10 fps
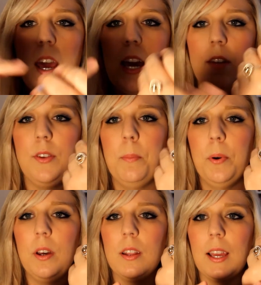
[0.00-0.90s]
And if you
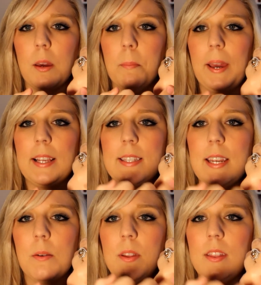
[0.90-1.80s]
put like a base
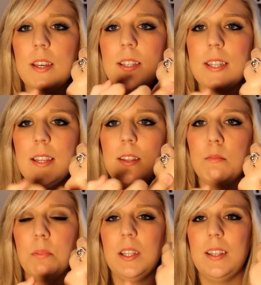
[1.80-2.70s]
down with this and
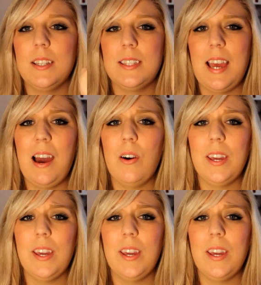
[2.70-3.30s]
then blend this out,